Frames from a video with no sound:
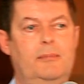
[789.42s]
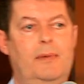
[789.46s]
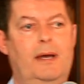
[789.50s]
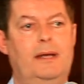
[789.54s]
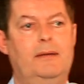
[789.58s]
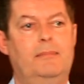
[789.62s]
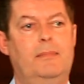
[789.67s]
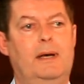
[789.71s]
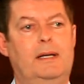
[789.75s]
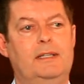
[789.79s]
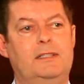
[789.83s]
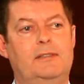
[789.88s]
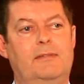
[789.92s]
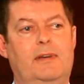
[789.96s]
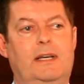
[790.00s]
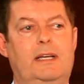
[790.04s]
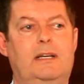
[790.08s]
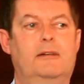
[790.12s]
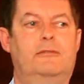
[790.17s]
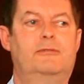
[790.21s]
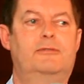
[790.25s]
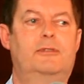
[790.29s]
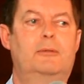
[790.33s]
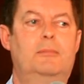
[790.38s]
amount of
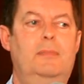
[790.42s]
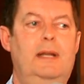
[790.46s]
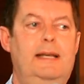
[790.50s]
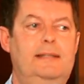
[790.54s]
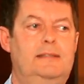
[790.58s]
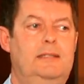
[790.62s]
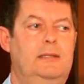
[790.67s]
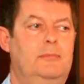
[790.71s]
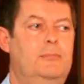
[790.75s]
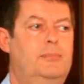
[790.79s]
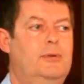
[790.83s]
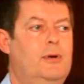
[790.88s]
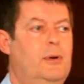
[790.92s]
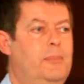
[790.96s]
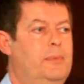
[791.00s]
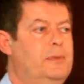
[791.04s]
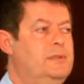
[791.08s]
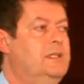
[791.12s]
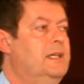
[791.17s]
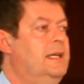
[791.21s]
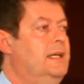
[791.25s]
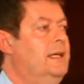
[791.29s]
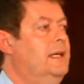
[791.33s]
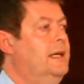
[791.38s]
income from letting
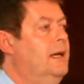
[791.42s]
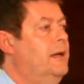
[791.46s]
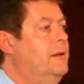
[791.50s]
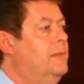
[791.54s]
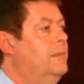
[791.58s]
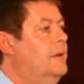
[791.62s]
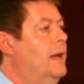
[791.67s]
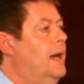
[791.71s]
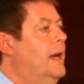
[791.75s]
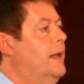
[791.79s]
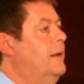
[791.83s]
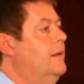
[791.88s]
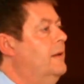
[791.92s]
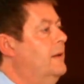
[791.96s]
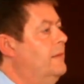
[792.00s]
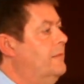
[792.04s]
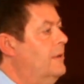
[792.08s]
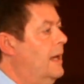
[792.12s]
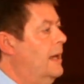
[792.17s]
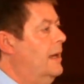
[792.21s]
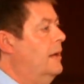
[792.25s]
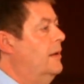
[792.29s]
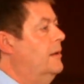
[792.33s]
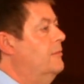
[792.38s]
property and
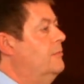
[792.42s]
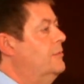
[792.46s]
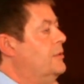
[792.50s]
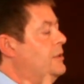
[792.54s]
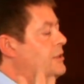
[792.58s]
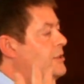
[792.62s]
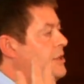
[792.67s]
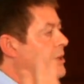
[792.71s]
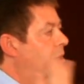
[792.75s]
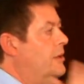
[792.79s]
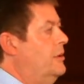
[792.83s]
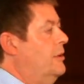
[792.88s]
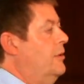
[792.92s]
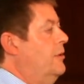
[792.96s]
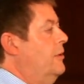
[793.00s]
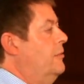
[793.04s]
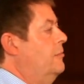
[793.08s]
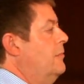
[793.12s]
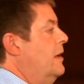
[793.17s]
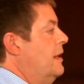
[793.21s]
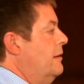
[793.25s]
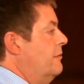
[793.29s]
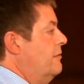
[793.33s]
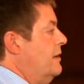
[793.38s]
return on
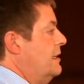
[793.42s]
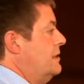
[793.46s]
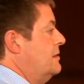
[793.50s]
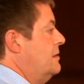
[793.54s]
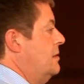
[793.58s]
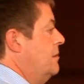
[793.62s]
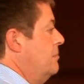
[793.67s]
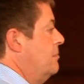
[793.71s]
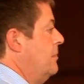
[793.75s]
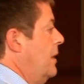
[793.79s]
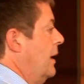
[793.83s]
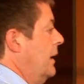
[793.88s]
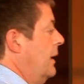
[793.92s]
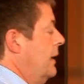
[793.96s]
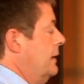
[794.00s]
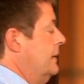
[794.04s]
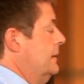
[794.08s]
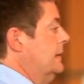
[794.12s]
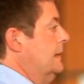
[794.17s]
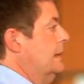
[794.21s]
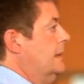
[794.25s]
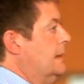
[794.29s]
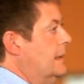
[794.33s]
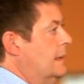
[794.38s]
invested money.
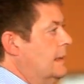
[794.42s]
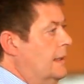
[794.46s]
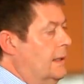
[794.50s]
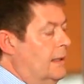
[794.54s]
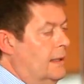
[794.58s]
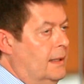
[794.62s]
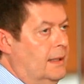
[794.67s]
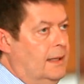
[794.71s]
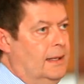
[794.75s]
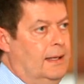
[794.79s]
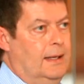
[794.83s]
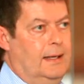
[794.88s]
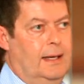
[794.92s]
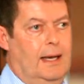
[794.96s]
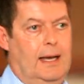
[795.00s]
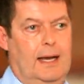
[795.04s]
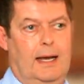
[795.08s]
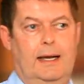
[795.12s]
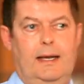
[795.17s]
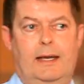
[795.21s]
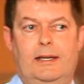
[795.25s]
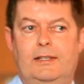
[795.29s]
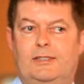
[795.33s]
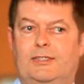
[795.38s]

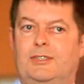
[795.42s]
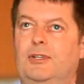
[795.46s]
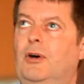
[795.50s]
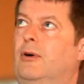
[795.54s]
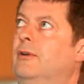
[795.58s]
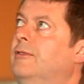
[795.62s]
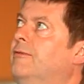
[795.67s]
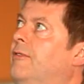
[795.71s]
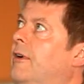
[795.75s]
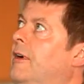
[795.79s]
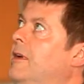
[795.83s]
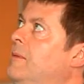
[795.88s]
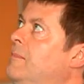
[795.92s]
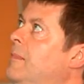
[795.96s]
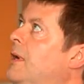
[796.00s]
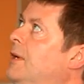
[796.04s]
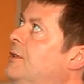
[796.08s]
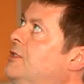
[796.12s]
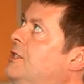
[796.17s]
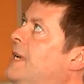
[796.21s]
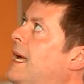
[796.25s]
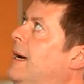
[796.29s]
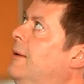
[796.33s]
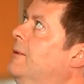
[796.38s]
It's not very
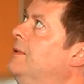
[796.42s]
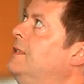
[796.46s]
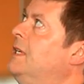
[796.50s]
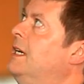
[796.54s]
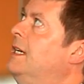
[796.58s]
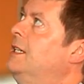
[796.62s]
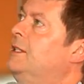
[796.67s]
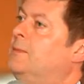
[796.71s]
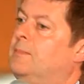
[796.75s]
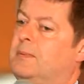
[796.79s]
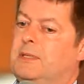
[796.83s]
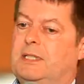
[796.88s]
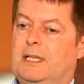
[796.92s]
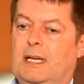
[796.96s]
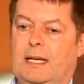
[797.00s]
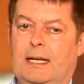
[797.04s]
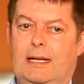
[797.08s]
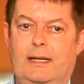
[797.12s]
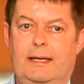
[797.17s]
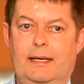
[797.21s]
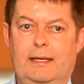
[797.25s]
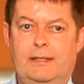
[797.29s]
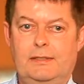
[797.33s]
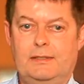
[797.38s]
much nowadays,
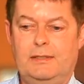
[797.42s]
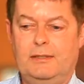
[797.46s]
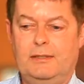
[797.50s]
particularly as